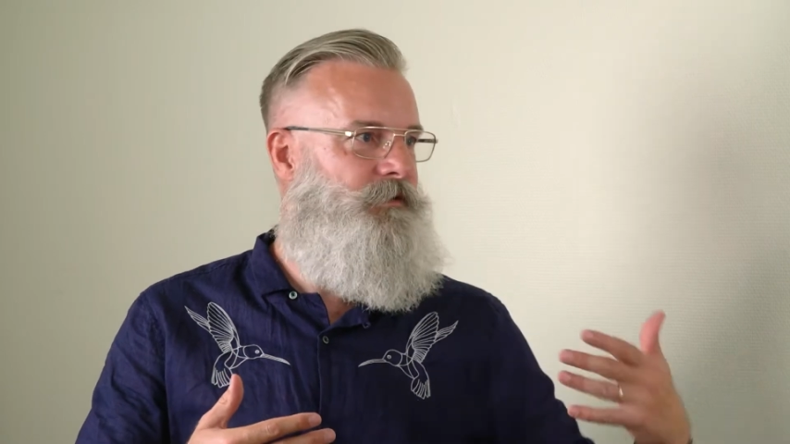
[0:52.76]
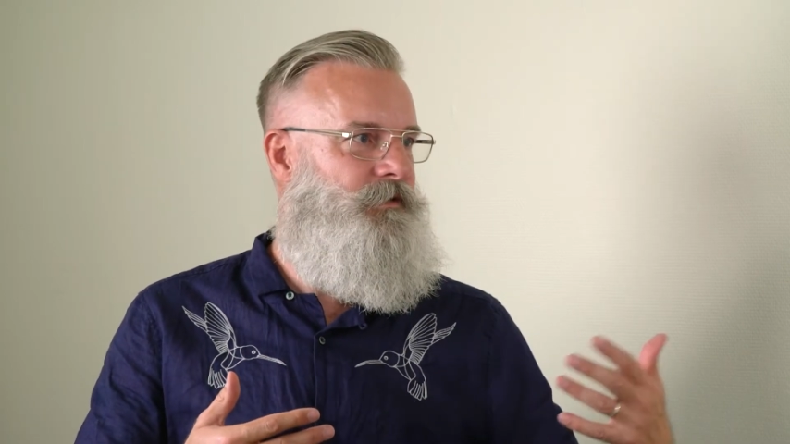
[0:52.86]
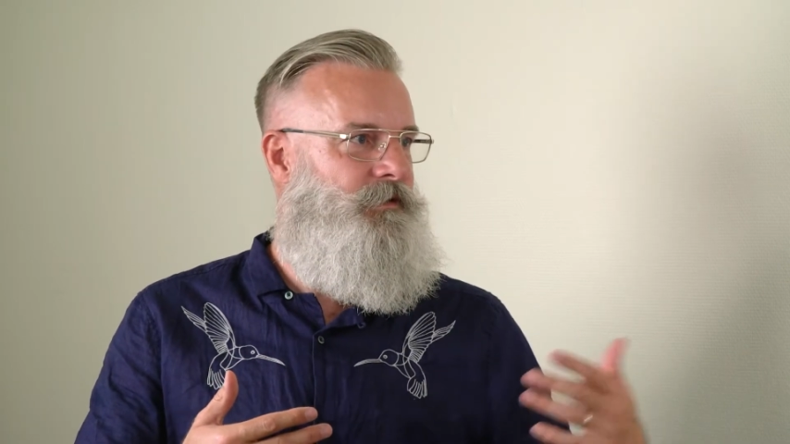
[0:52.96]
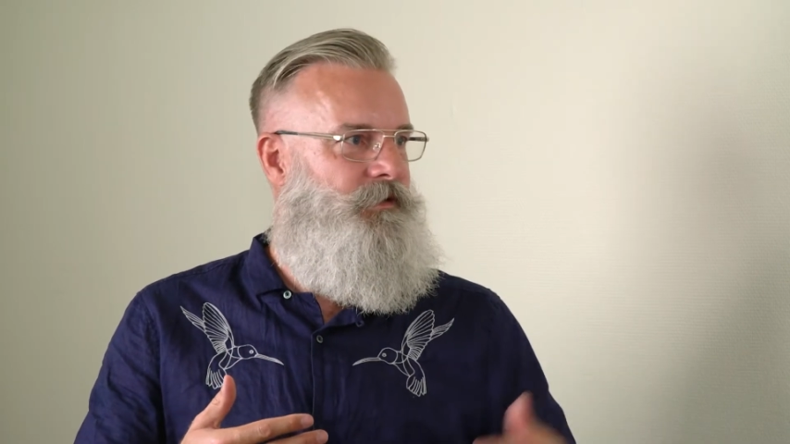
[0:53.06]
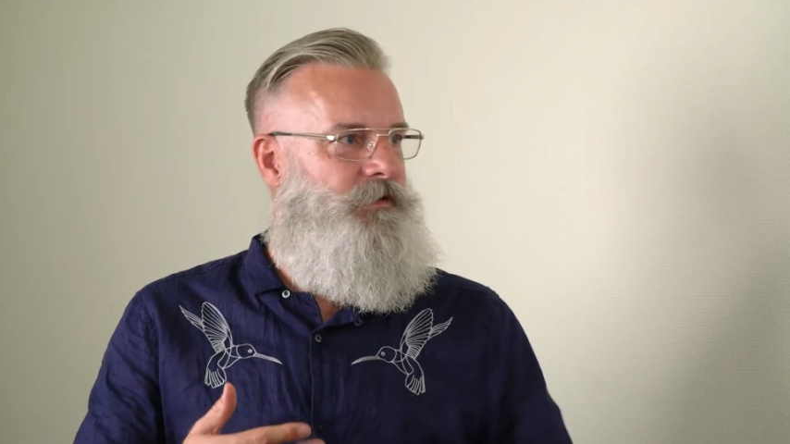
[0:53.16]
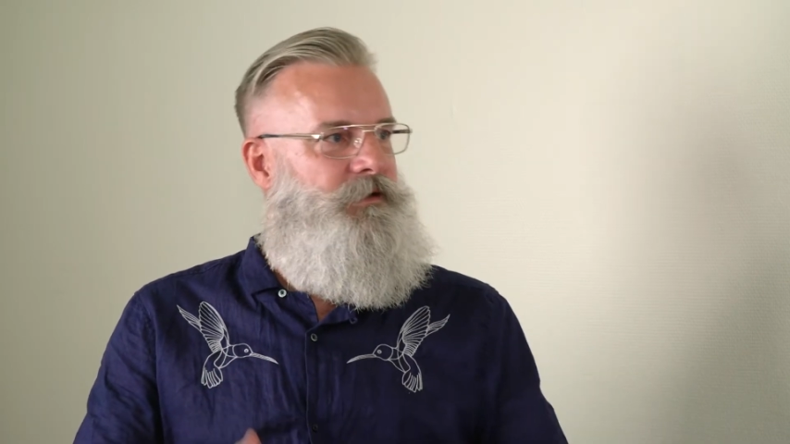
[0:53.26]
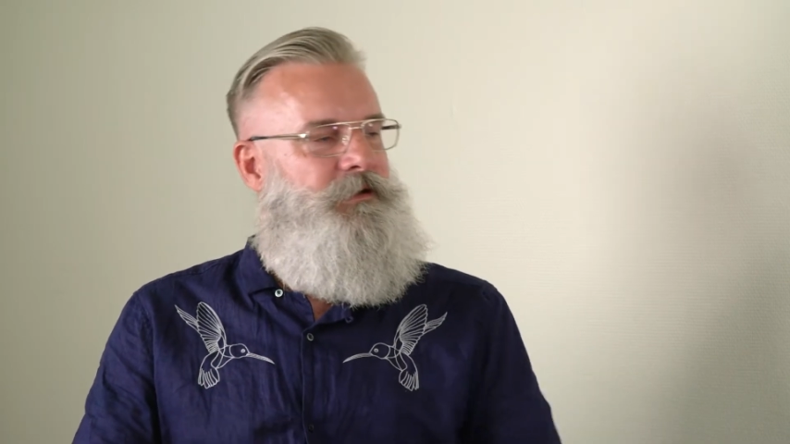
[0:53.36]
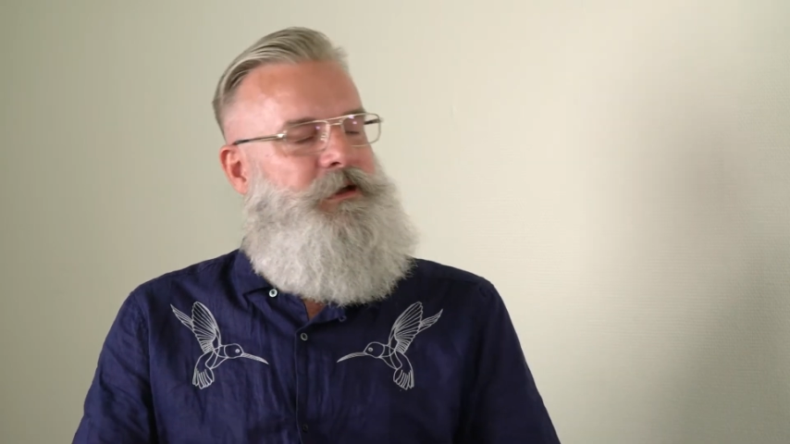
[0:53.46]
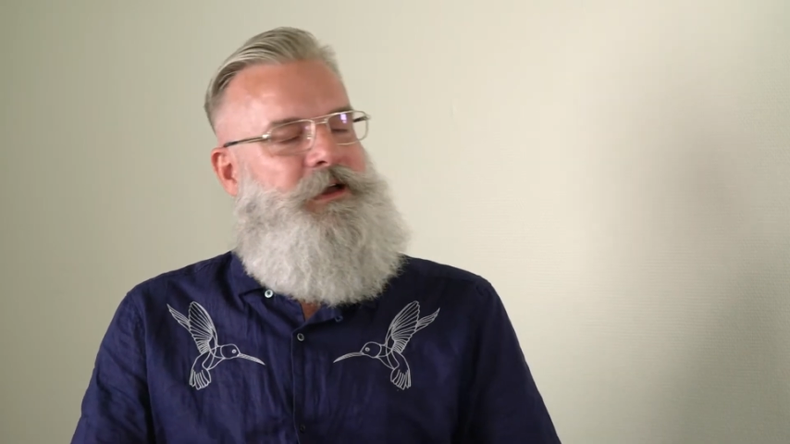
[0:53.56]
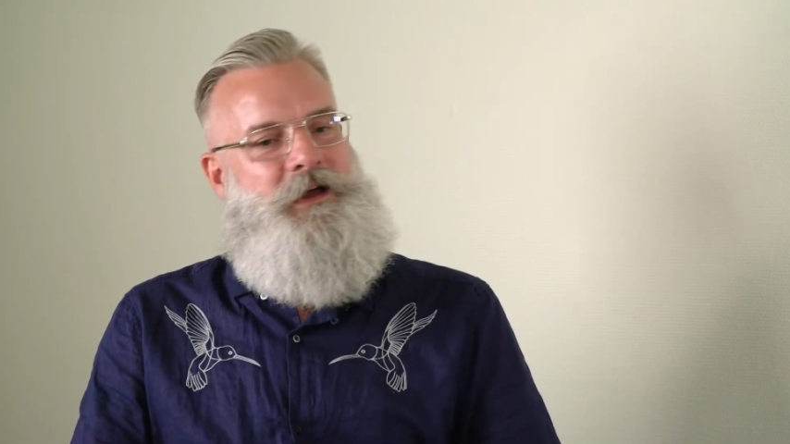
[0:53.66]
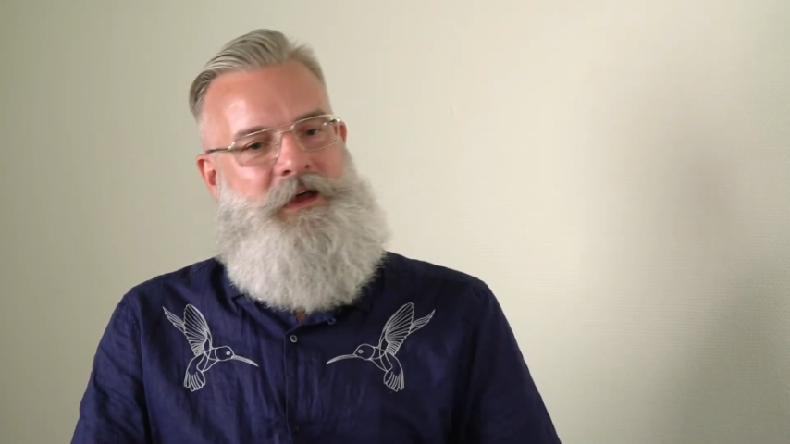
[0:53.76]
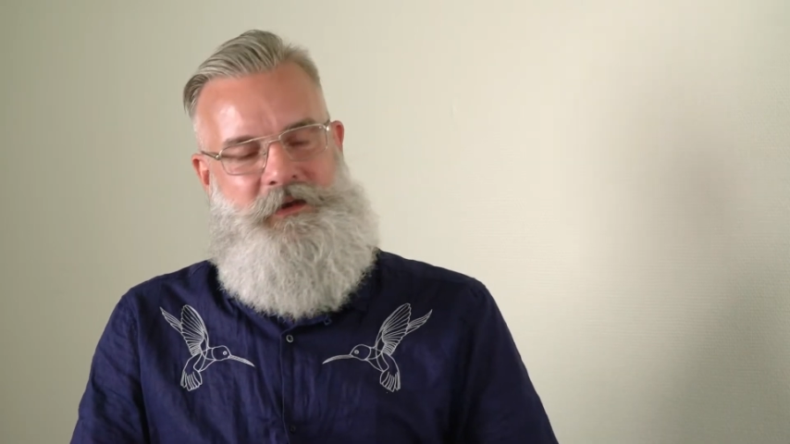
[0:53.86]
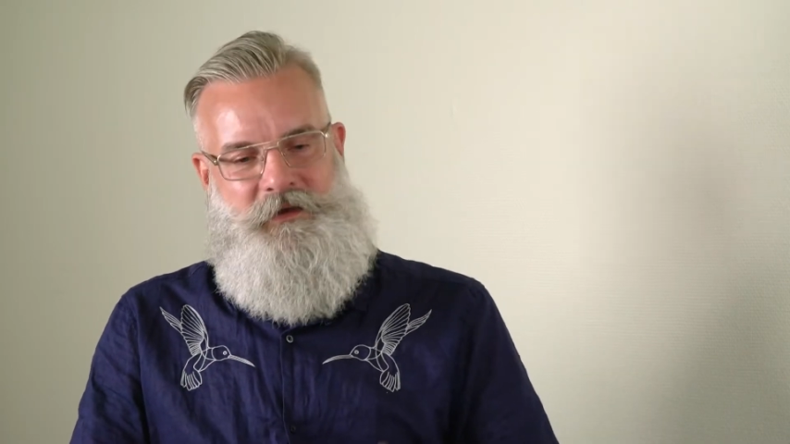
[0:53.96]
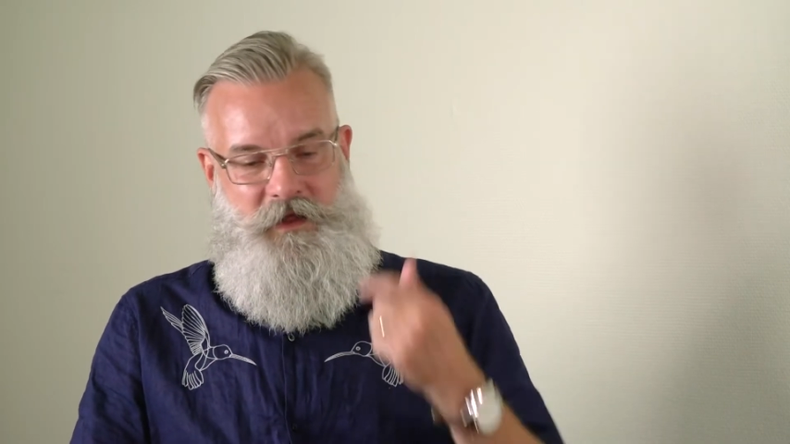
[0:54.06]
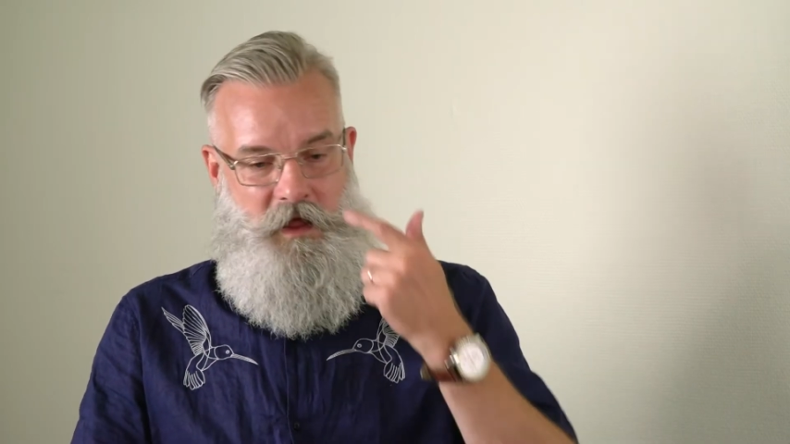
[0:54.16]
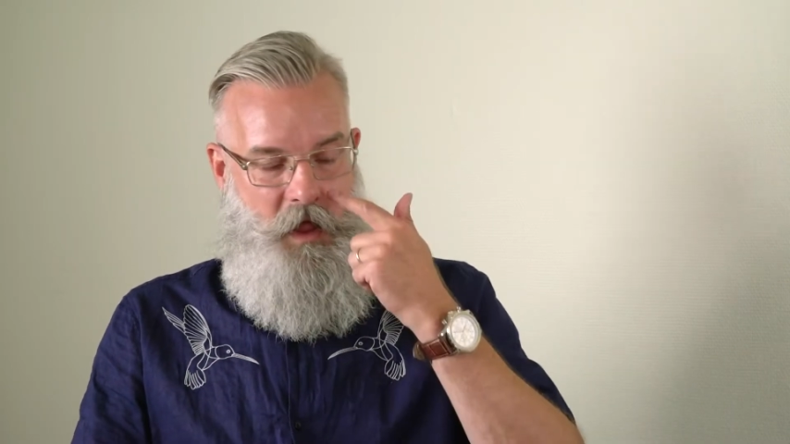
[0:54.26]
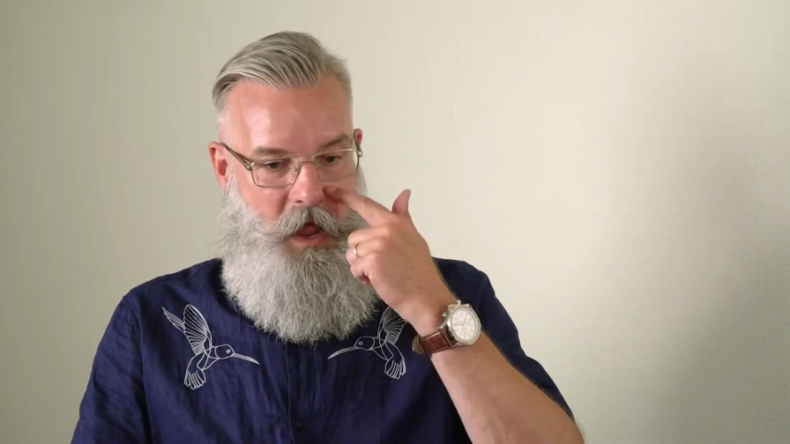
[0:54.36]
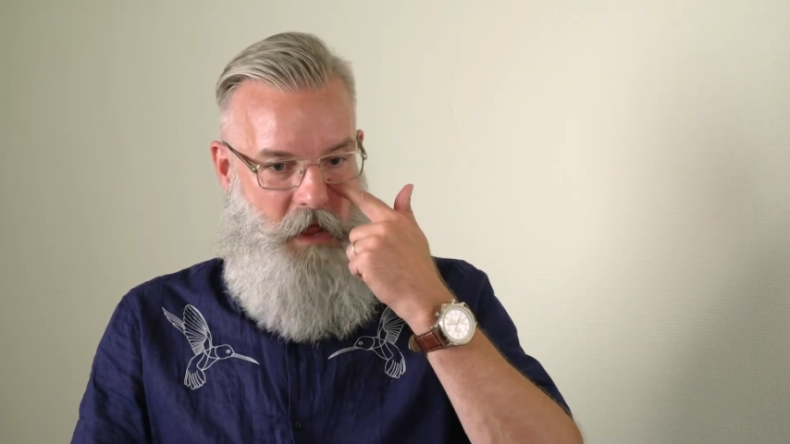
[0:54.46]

Uh-huh. And uh,